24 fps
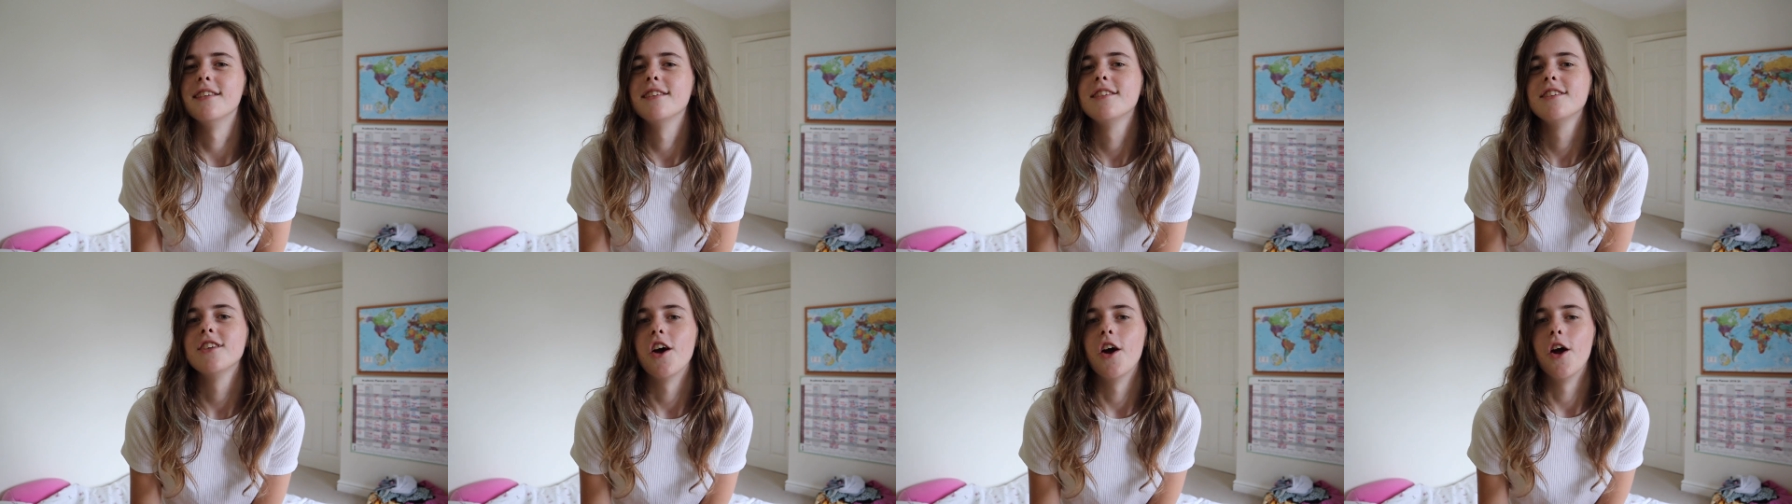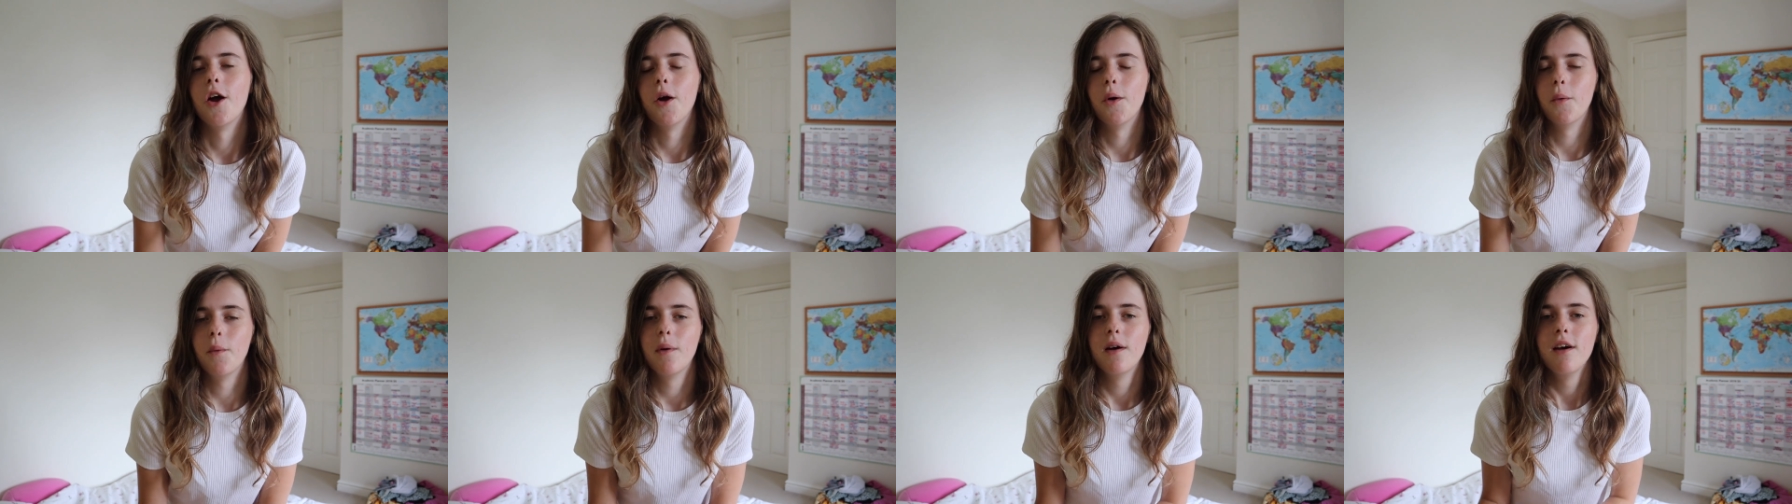
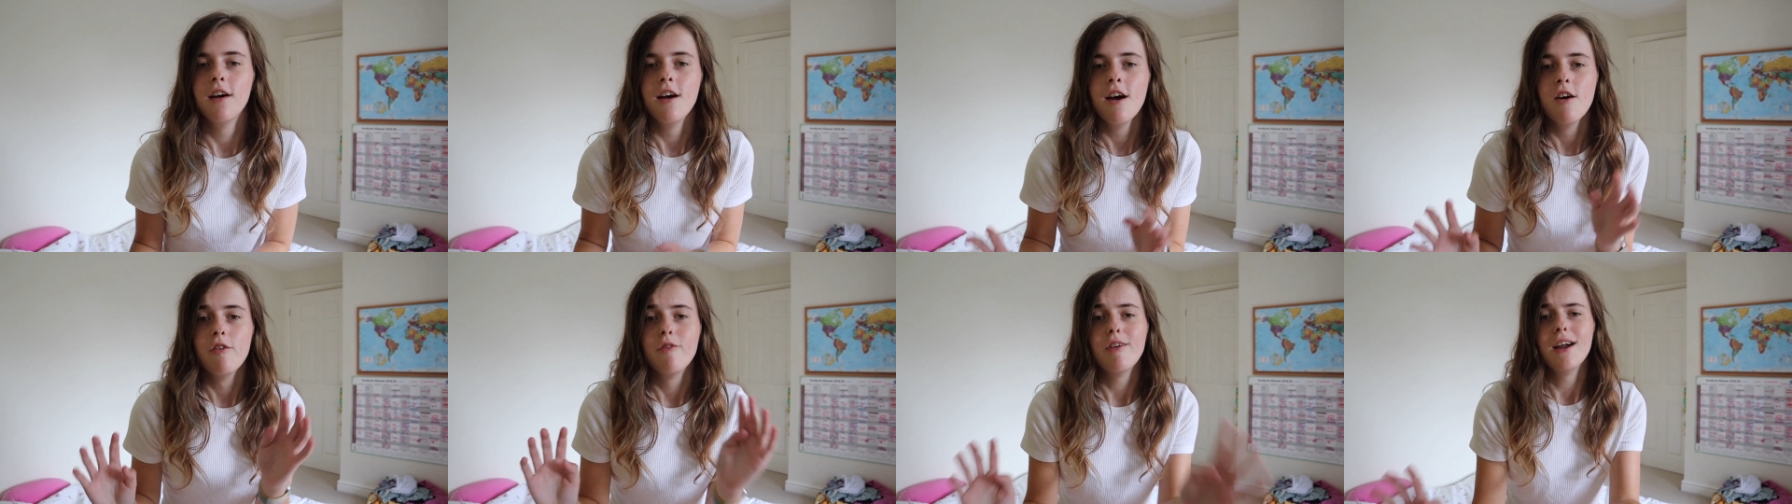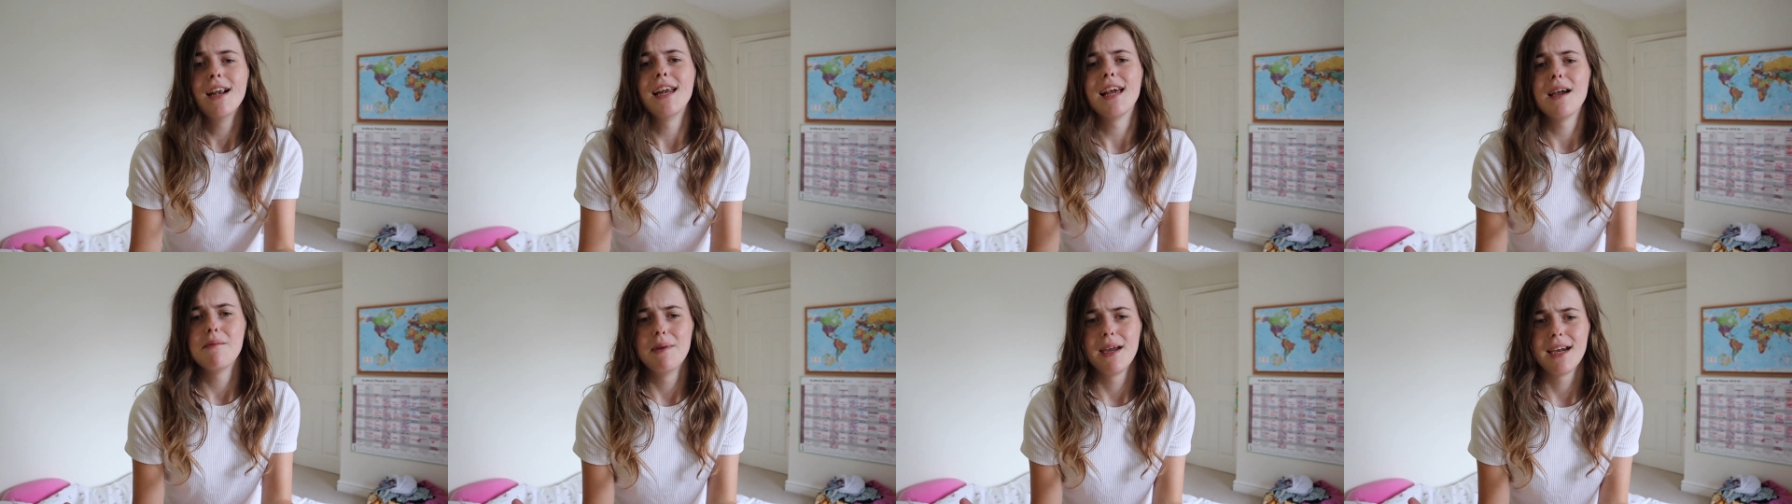So
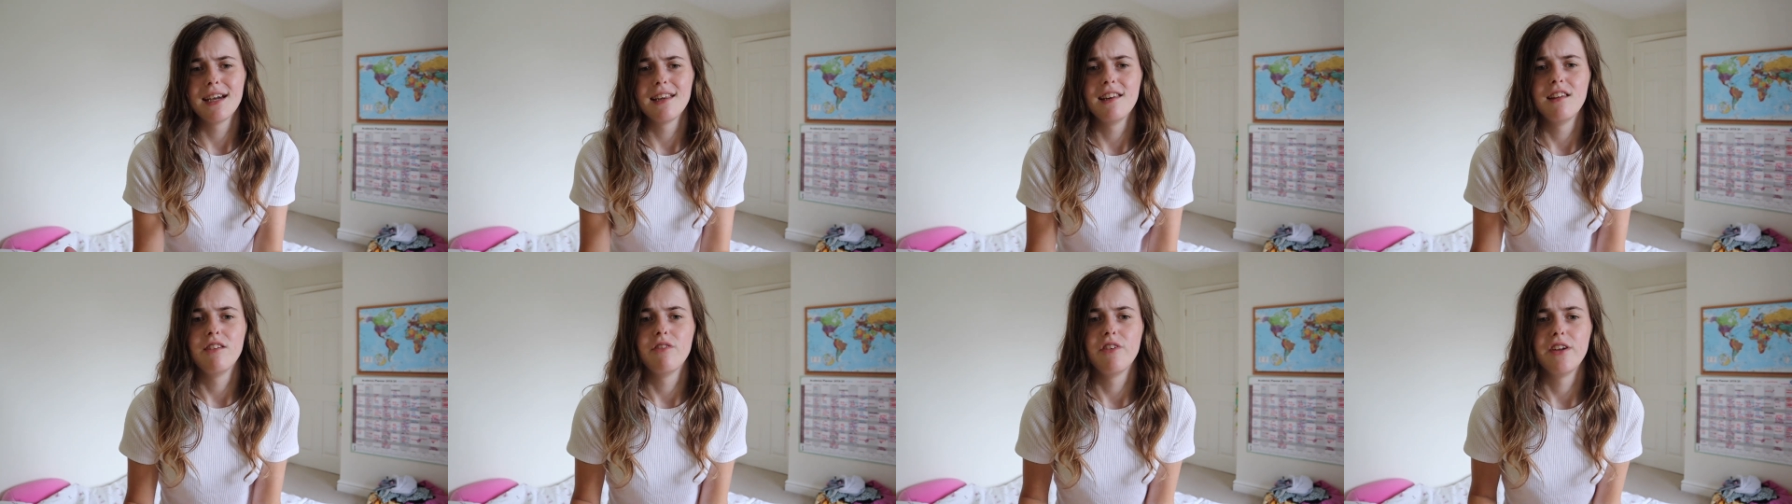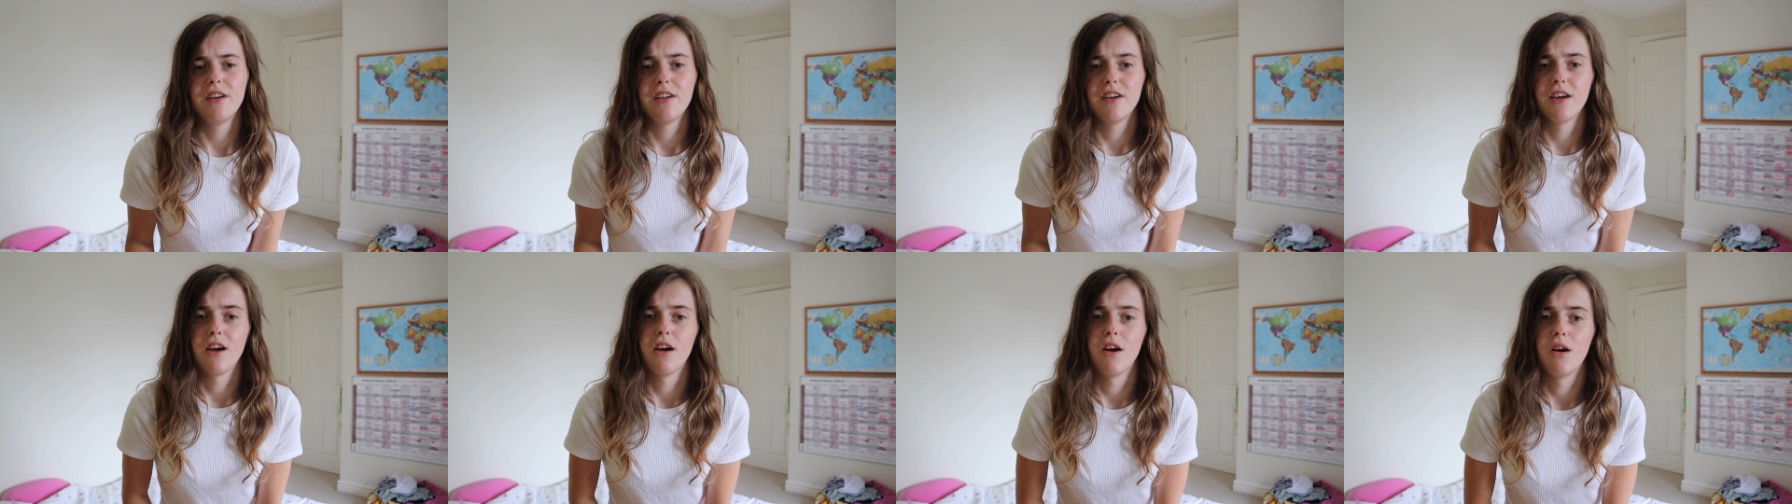really I'm making this
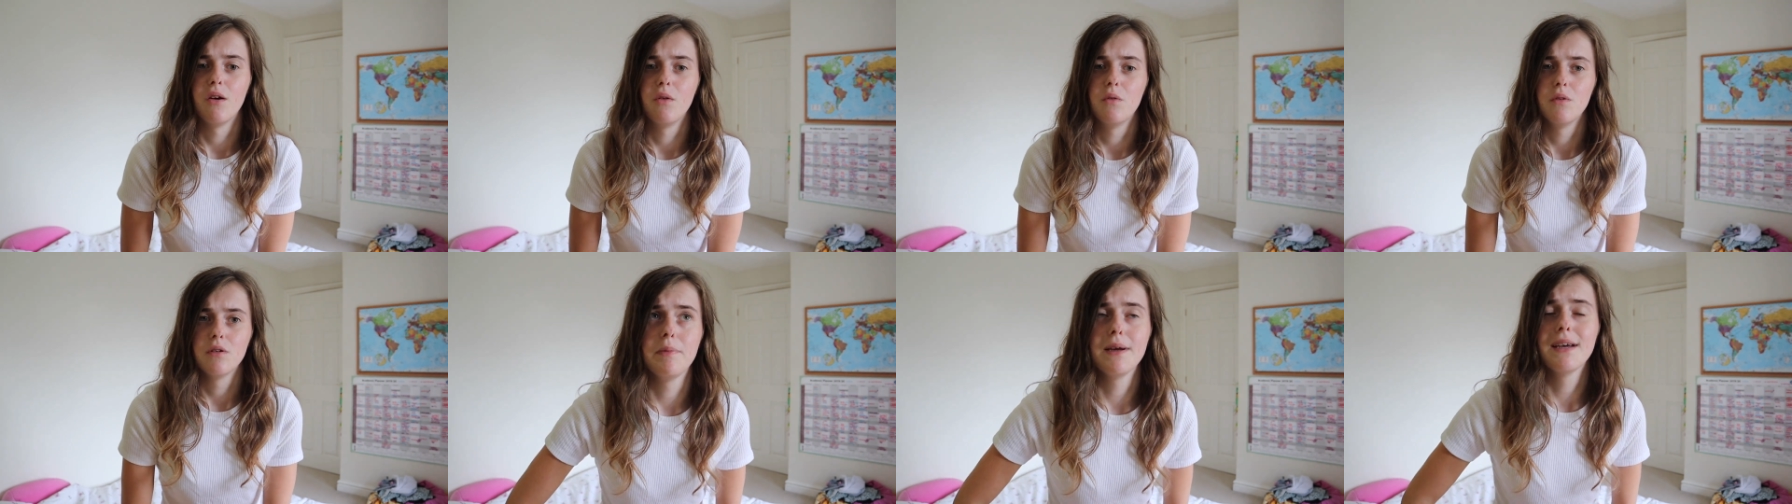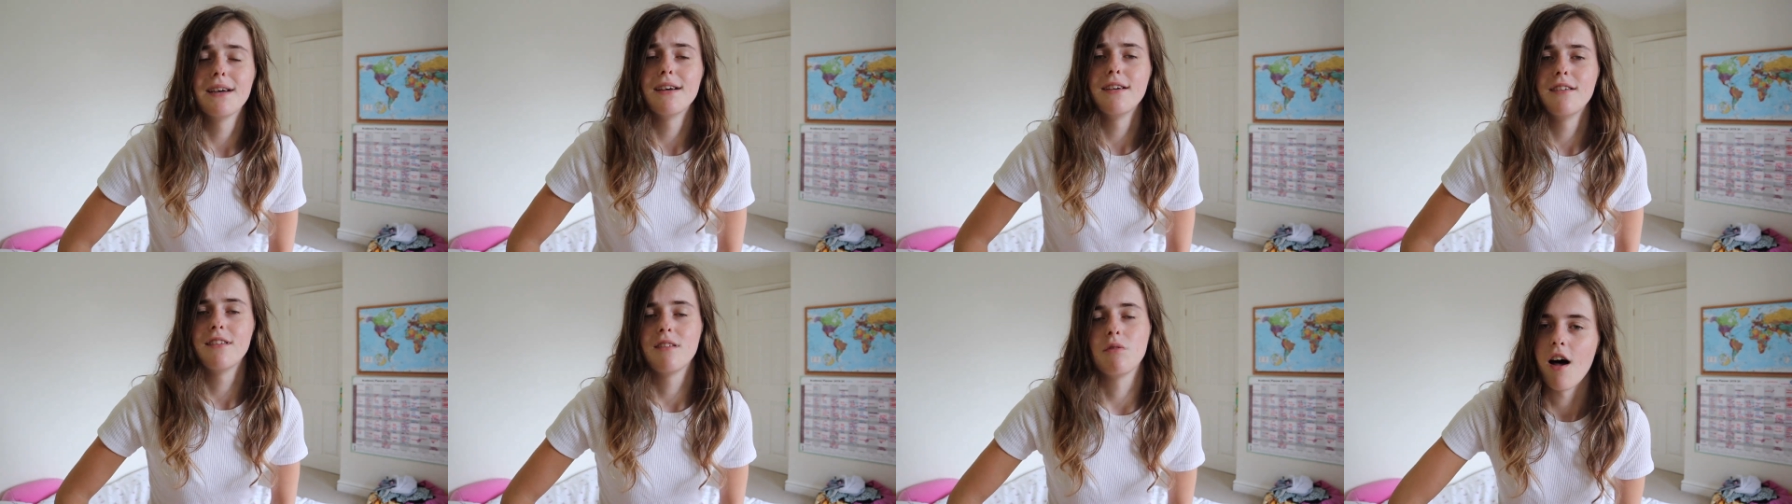video
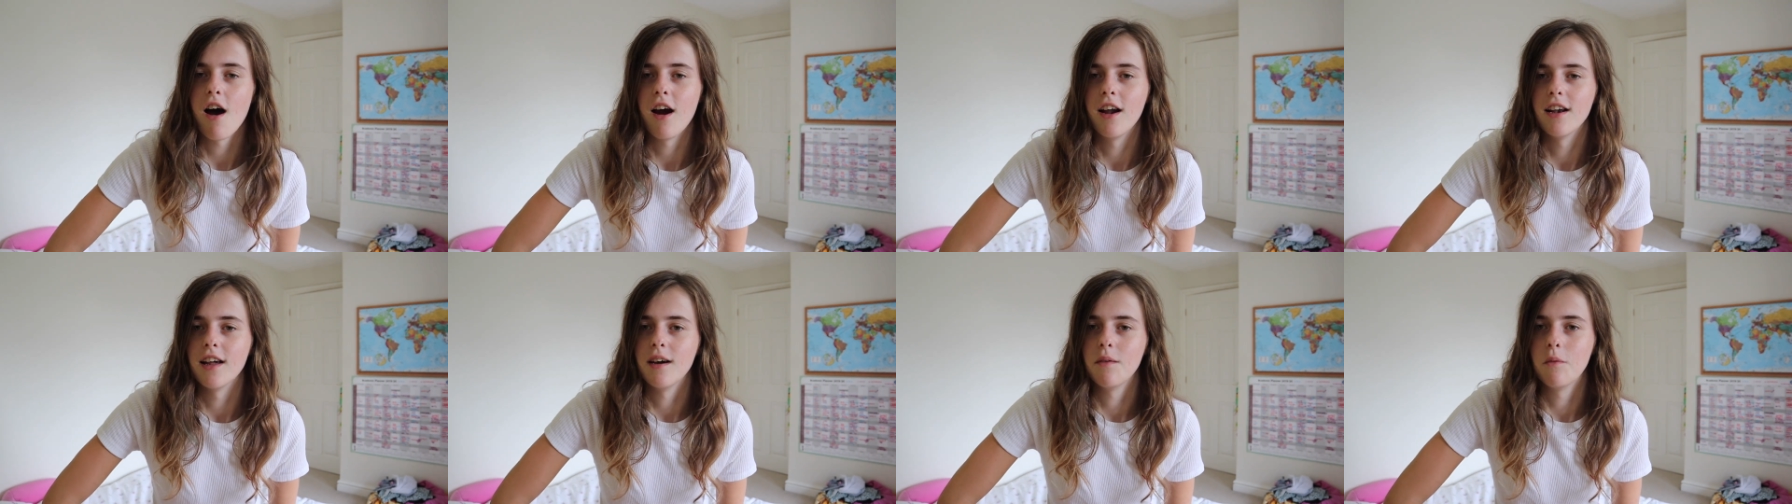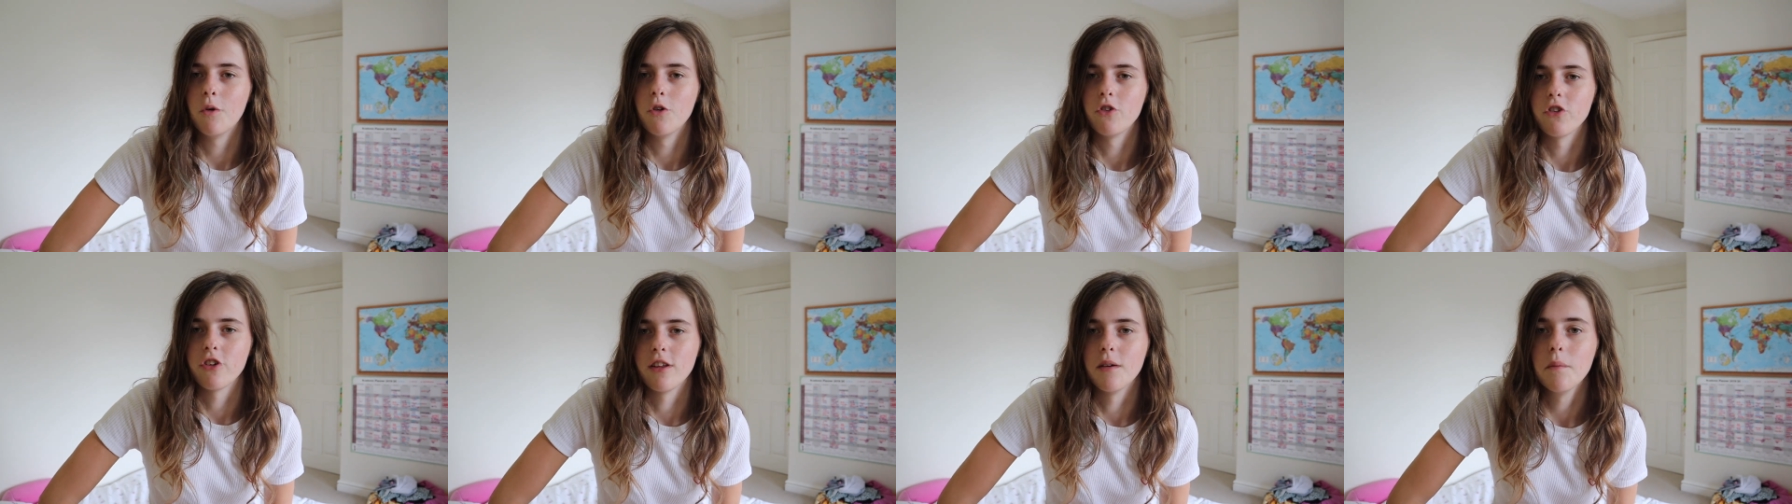because I like
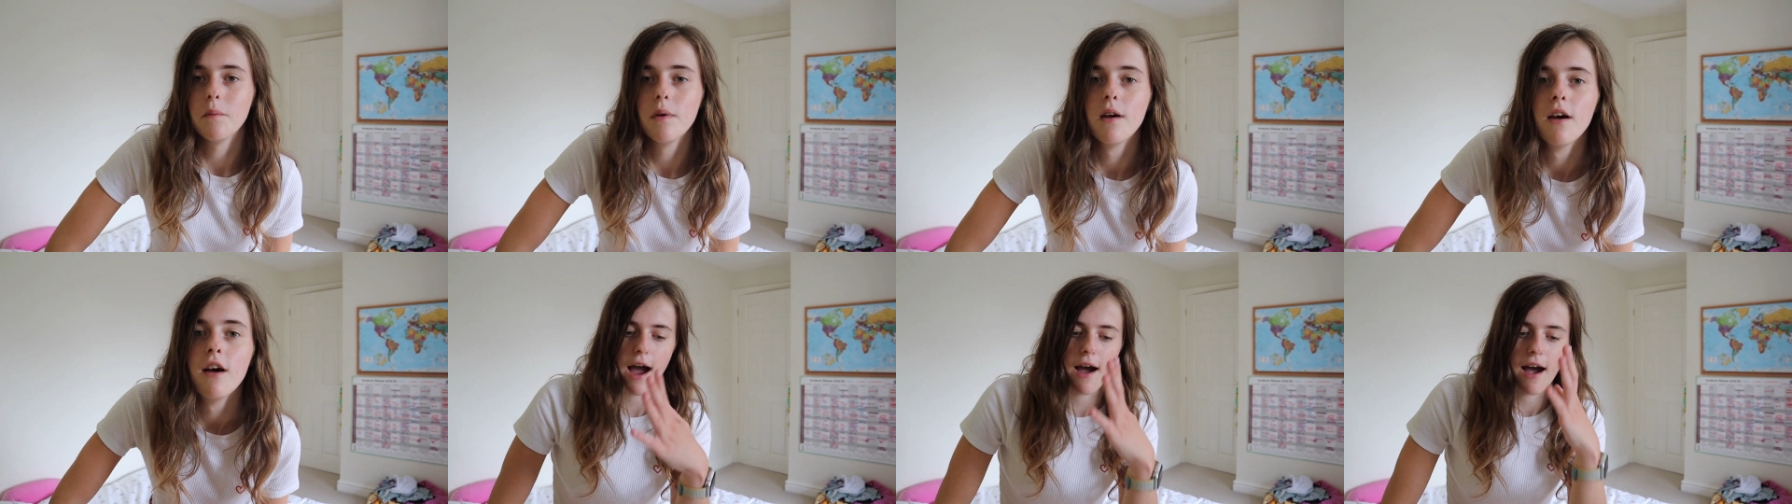watching them.